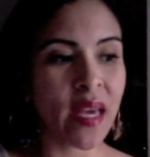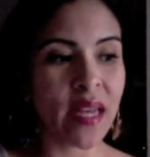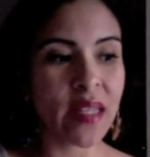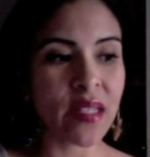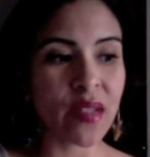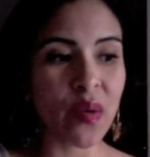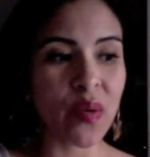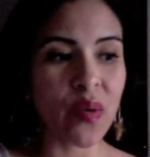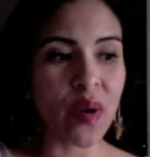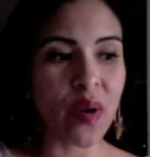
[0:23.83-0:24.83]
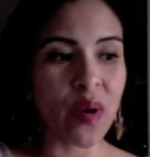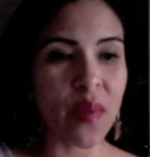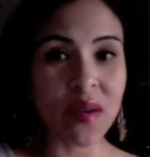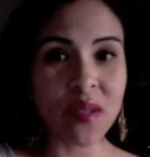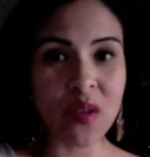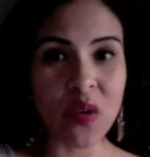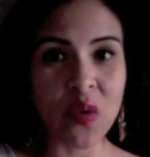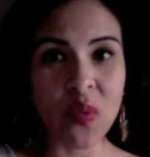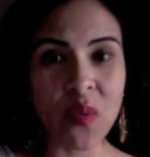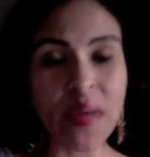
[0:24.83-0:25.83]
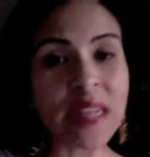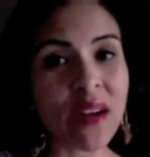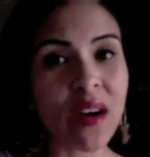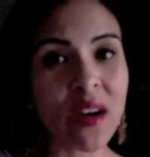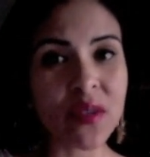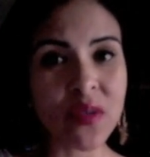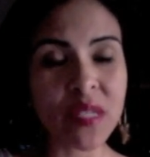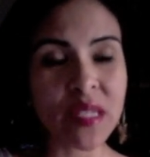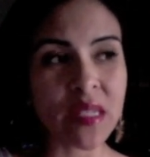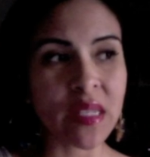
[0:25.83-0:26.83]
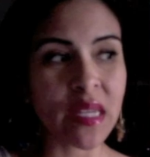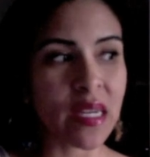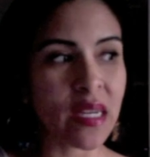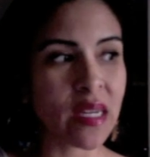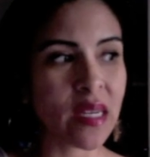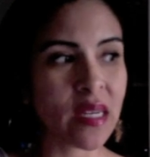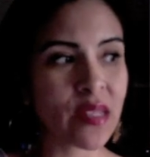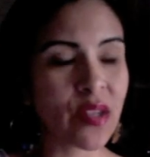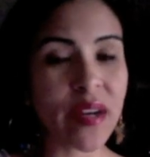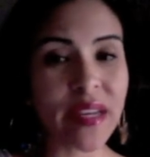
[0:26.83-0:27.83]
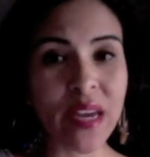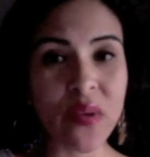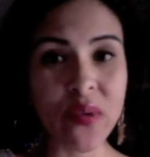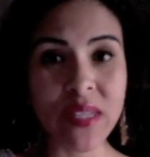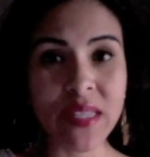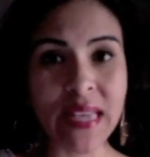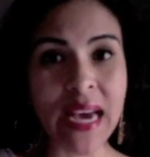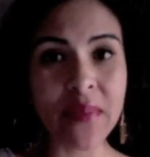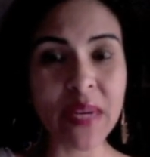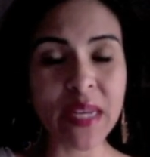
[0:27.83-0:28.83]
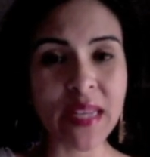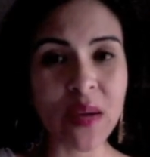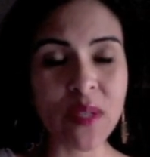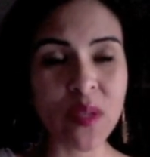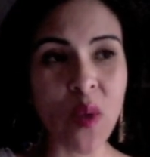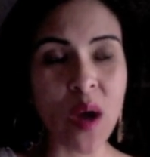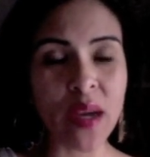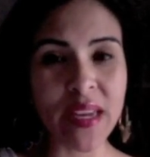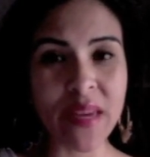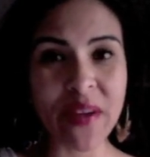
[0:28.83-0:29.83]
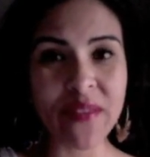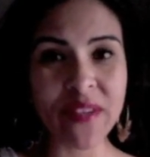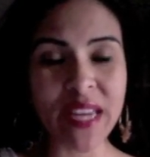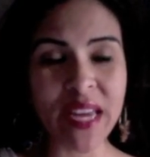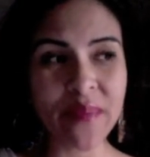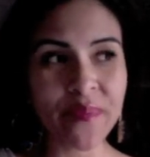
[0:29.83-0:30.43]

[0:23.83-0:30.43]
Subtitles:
And so also my dog was recently starting to get really sad because I wasn't walking him every day.